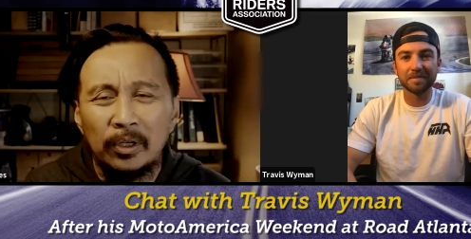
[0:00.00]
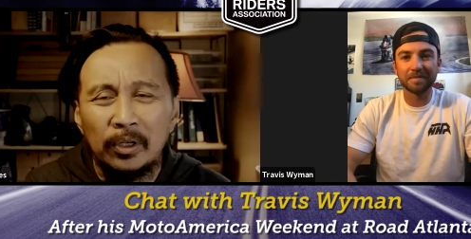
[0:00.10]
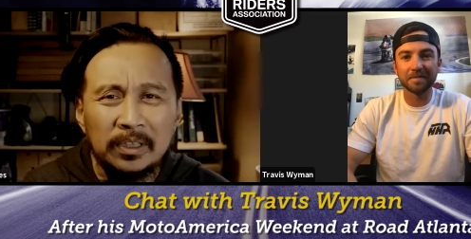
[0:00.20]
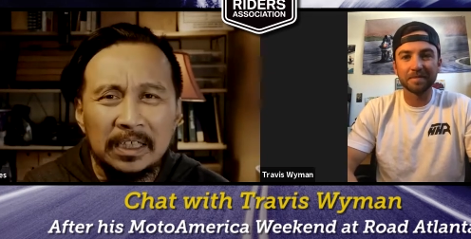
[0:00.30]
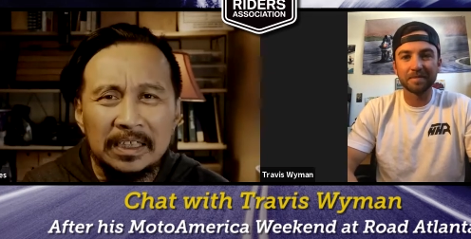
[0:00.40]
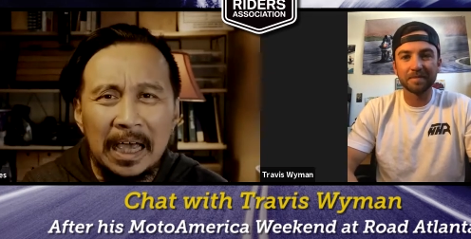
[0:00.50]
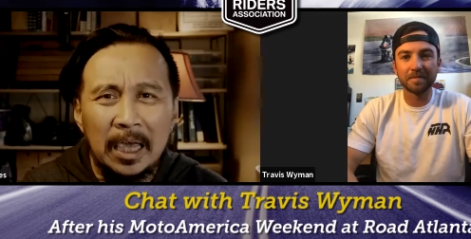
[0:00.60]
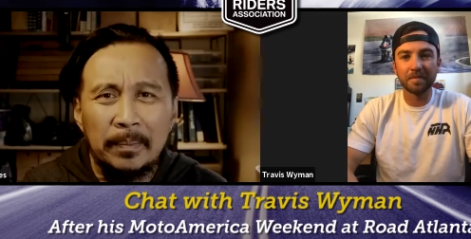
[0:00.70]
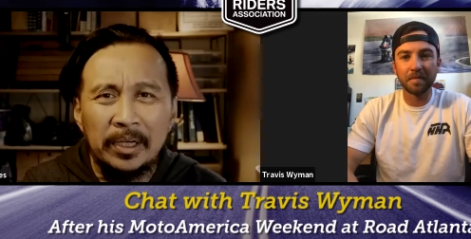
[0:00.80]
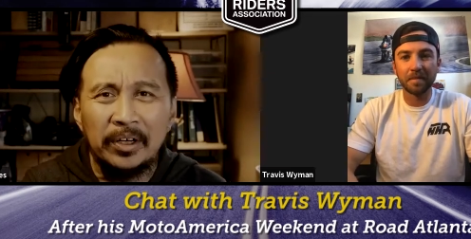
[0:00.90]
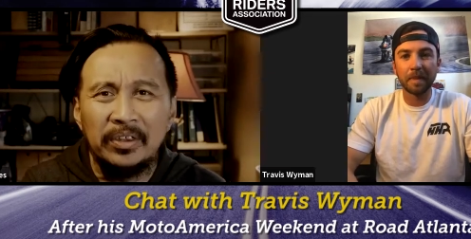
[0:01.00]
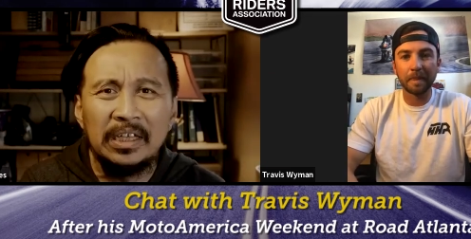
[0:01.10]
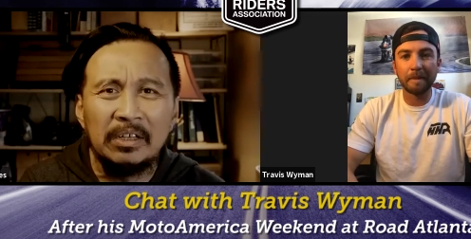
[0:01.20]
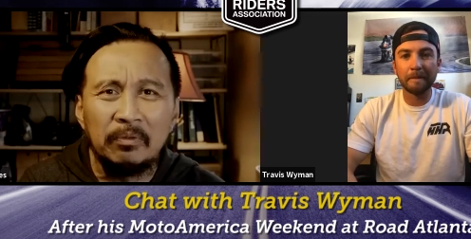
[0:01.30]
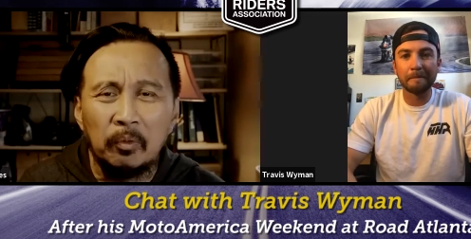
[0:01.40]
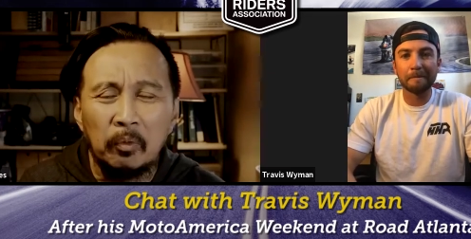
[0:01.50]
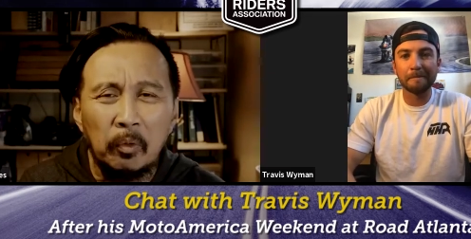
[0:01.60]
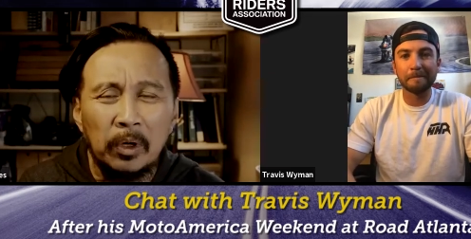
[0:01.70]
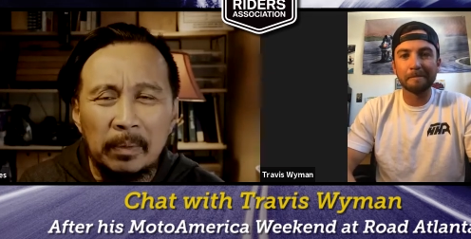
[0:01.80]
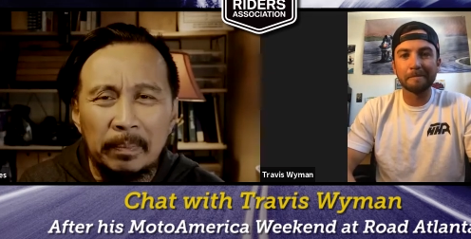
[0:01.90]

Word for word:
Speaker 1: losing time, and you're thinking, "What am